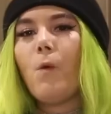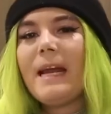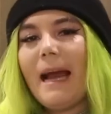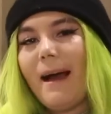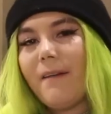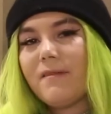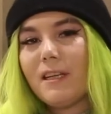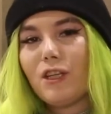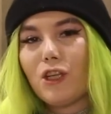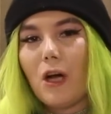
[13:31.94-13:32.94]
We have
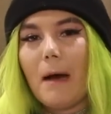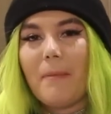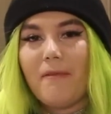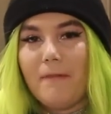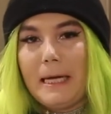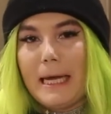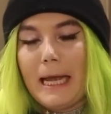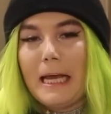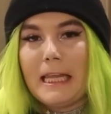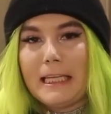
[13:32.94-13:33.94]
to stop
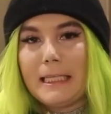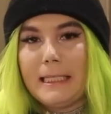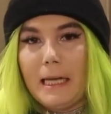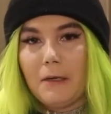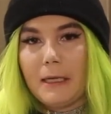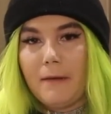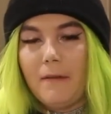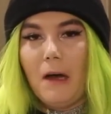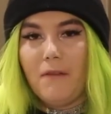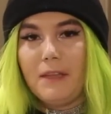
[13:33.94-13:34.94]
feeding this narrative
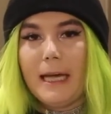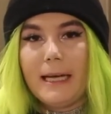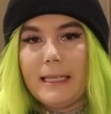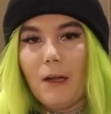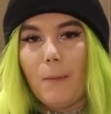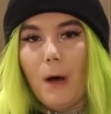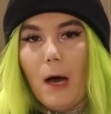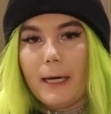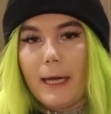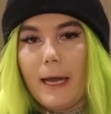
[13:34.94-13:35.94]
of the ideal
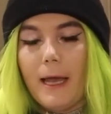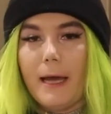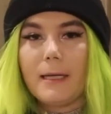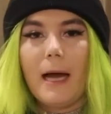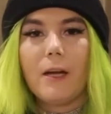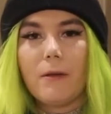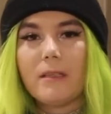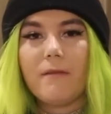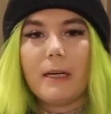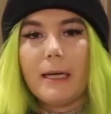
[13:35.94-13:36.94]
body. And I know
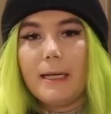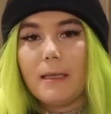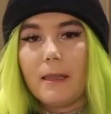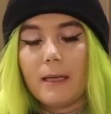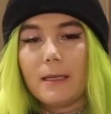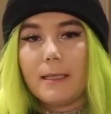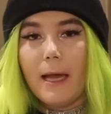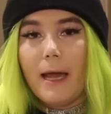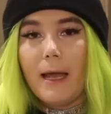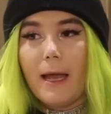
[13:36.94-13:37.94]
that's a very easy thing to
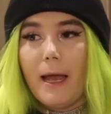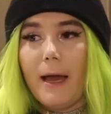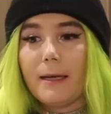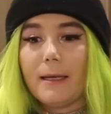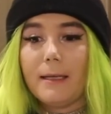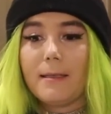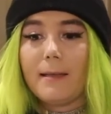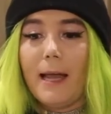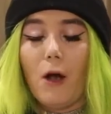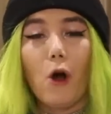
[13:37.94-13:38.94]
say, and it's
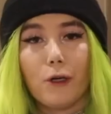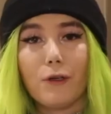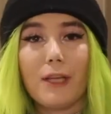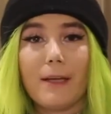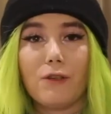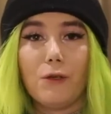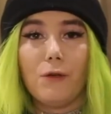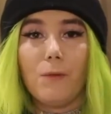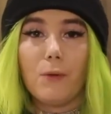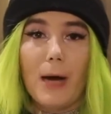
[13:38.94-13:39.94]
a harder thing
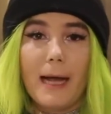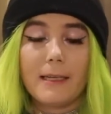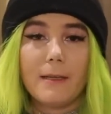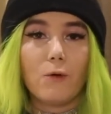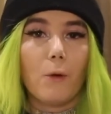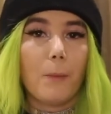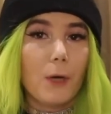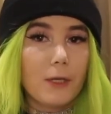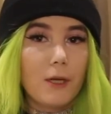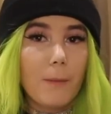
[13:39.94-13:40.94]
to practice or
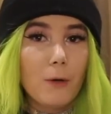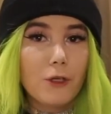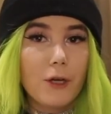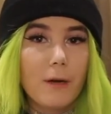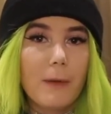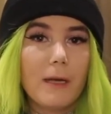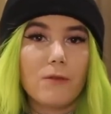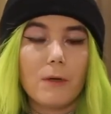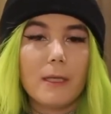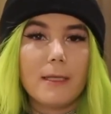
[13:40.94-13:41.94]
put into motion
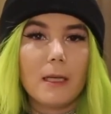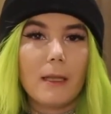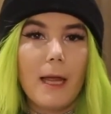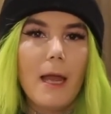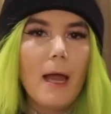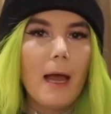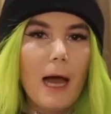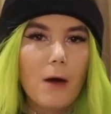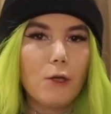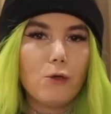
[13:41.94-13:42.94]
because realistically,
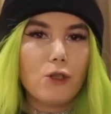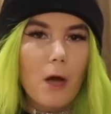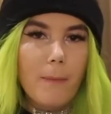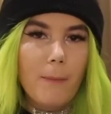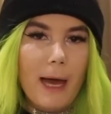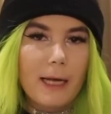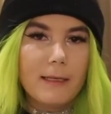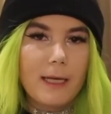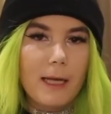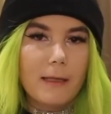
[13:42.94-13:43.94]
how do you stop
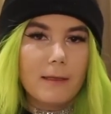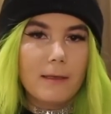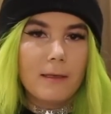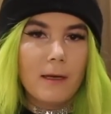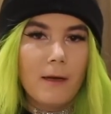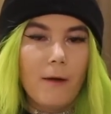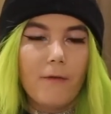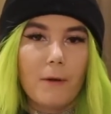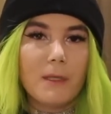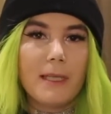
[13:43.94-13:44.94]
magazines?
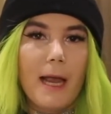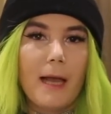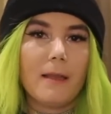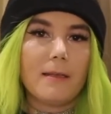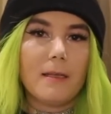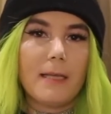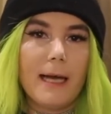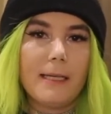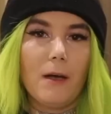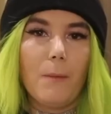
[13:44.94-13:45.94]
From saying this is the
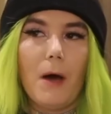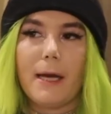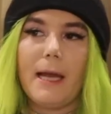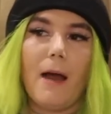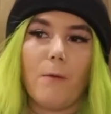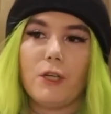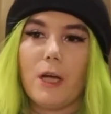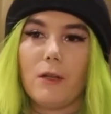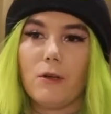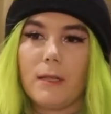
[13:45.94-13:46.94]
ideal body, I wish
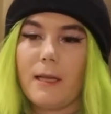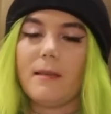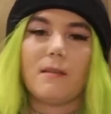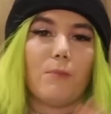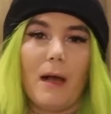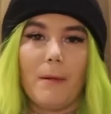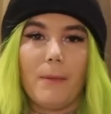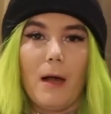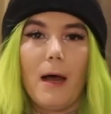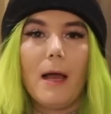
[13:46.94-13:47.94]
I looked like this, blah, blah,
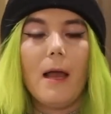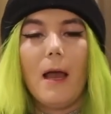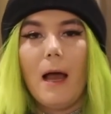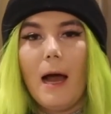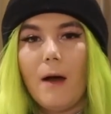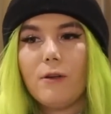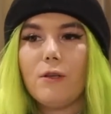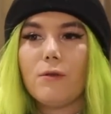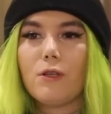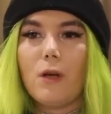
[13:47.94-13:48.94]
blah. How do
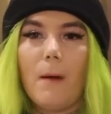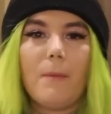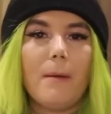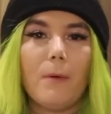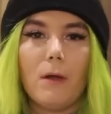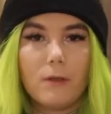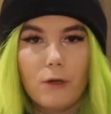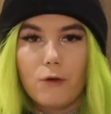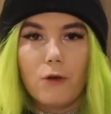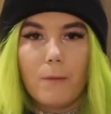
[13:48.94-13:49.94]
you stop people on
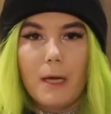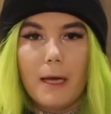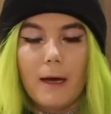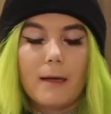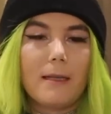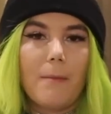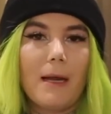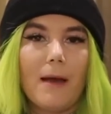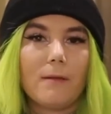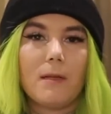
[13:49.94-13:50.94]
social media? Because I
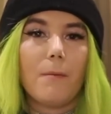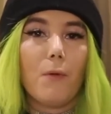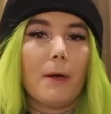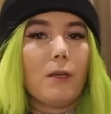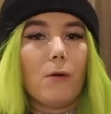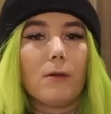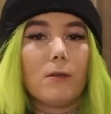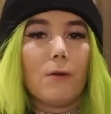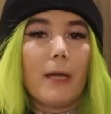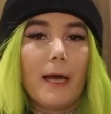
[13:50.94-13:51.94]
mean, at some point, you
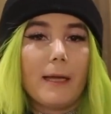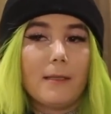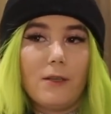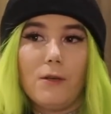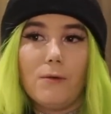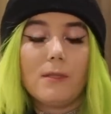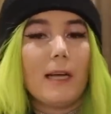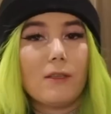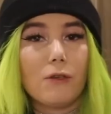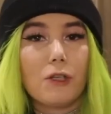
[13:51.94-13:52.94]
also get to
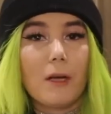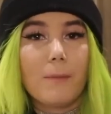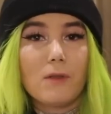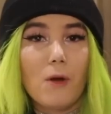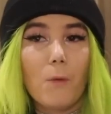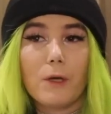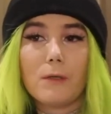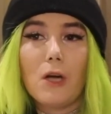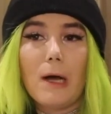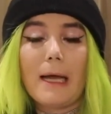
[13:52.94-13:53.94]
censorship. So we're
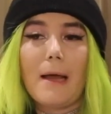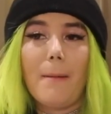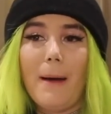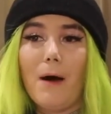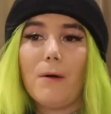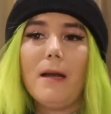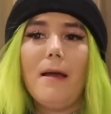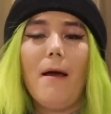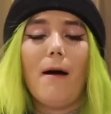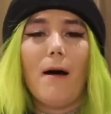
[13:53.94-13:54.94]
talking about
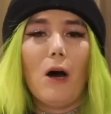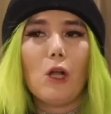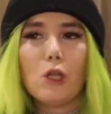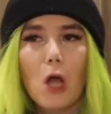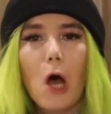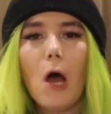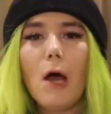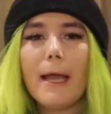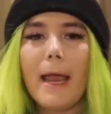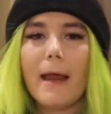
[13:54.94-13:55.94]
a
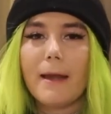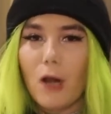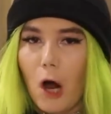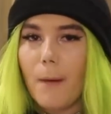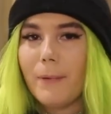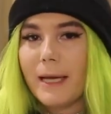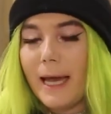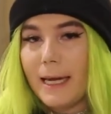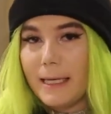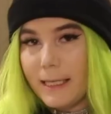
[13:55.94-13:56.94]
long and
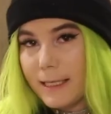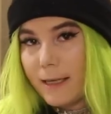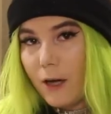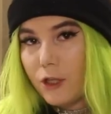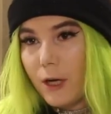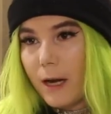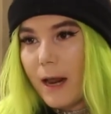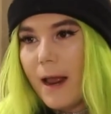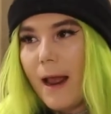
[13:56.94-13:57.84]
complicated discussion.